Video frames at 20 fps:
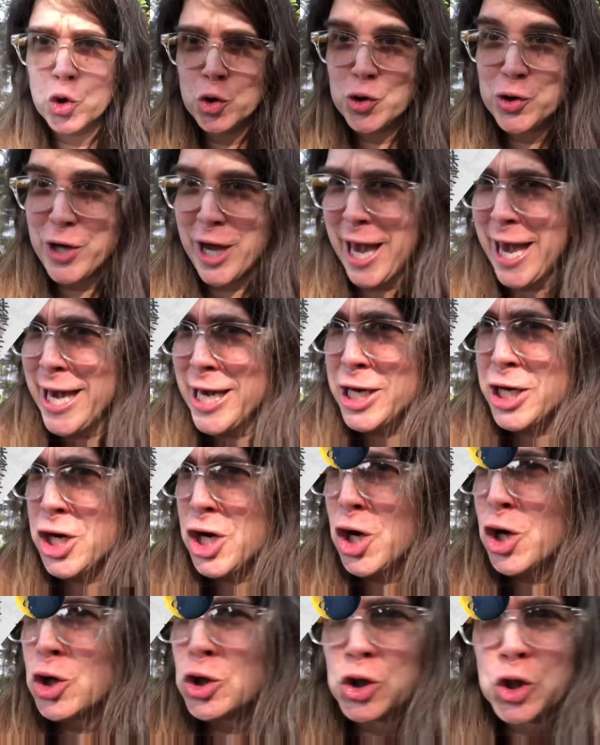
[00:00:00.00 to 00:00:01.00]
take
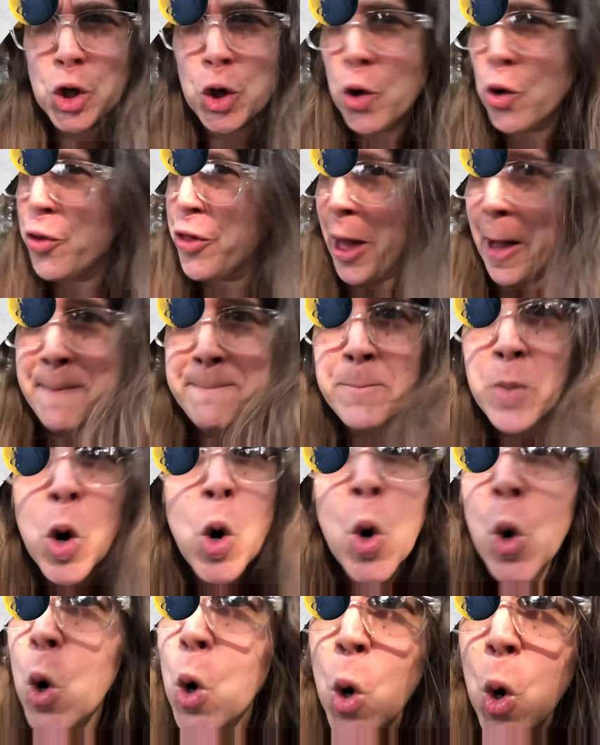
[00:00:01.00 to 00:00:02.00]
you to the
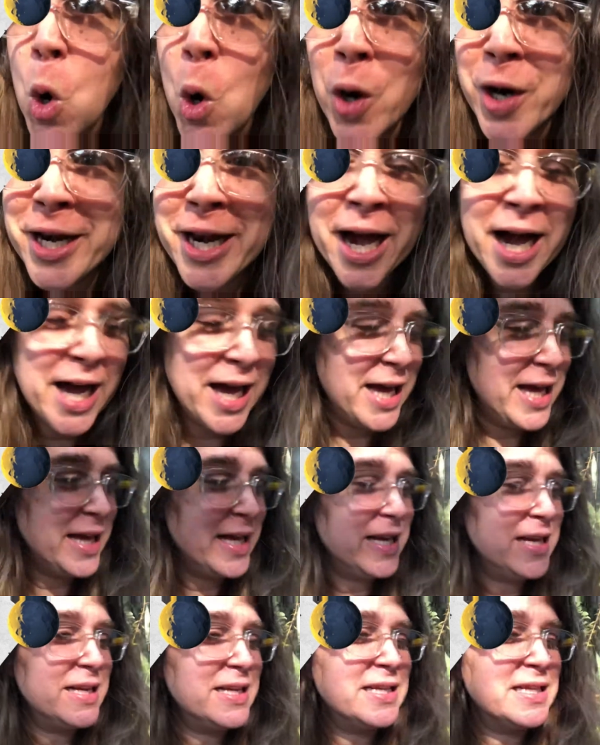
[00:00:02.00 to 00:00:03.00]
moon?
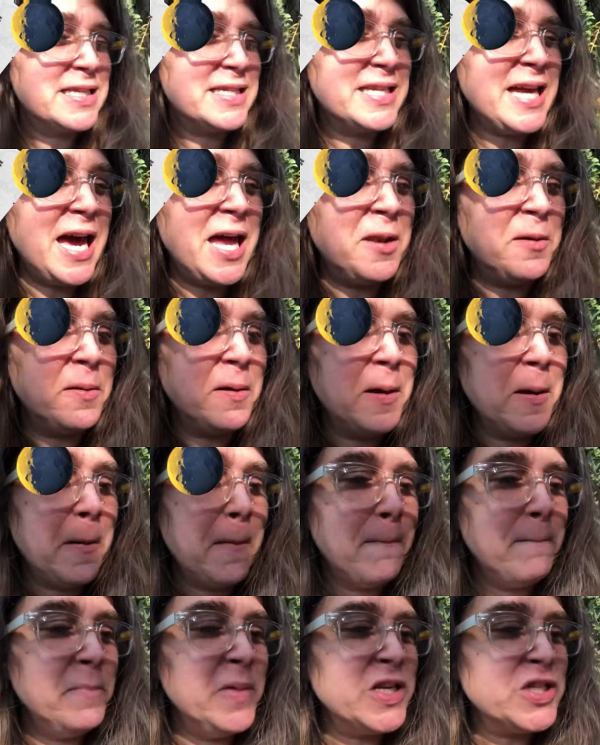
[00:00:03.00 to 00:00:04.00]
Said
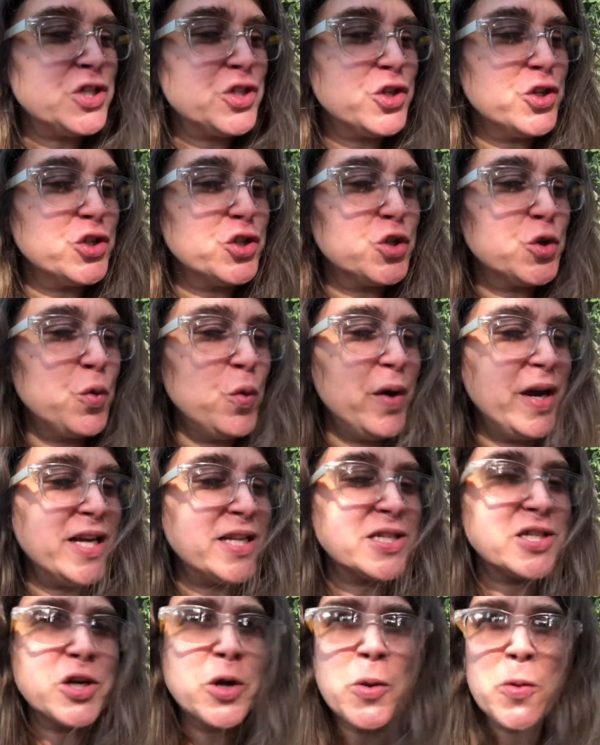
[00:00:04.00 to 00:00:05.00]
Mr.
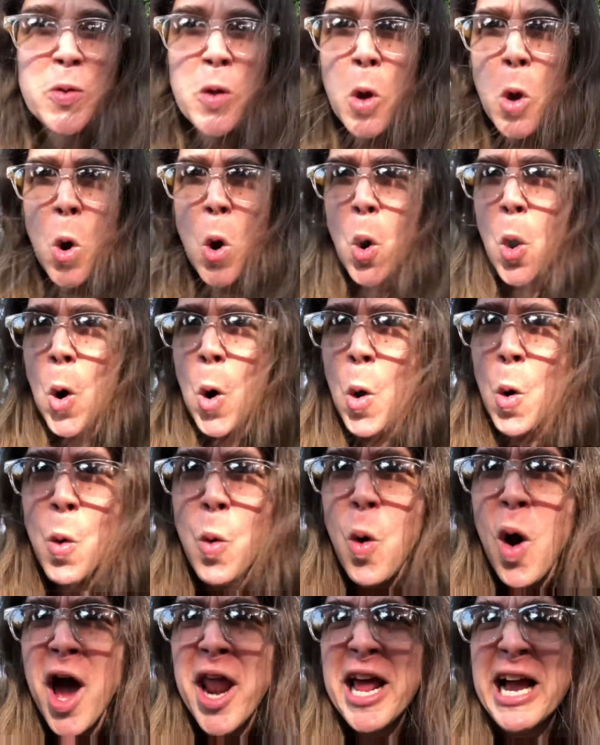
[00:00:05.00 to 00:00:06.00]
Twit.
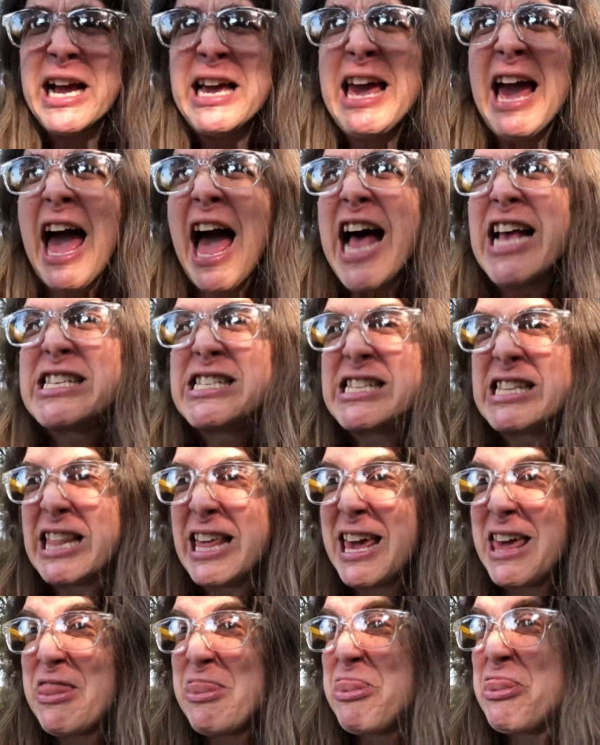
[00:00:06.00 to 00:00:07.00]
What a
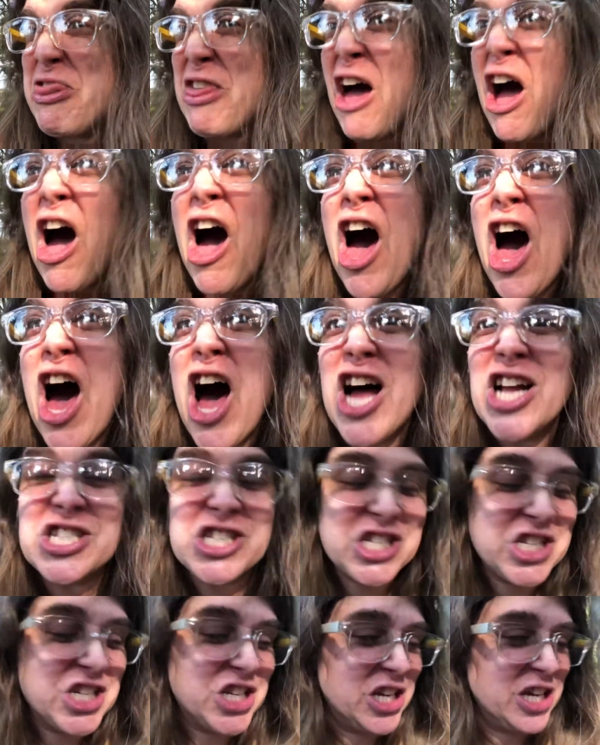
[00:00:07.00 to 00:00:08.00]
ghastly
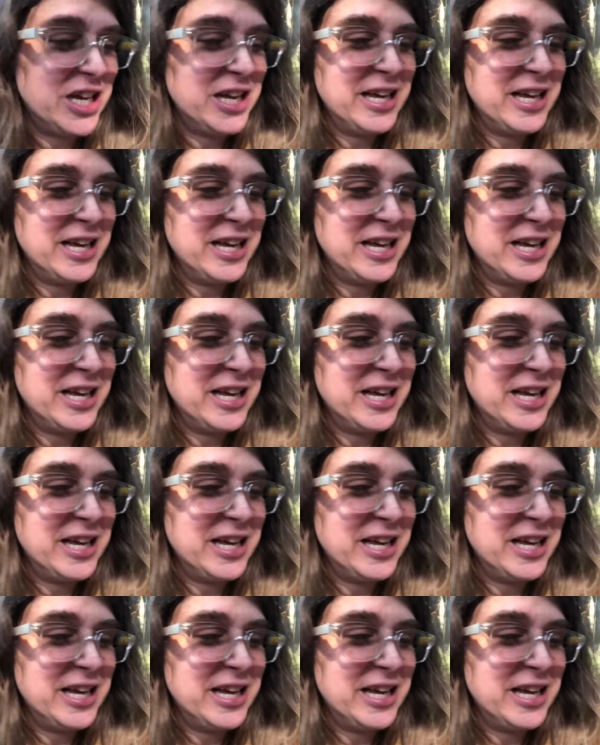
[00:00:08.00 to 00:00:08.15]
thought!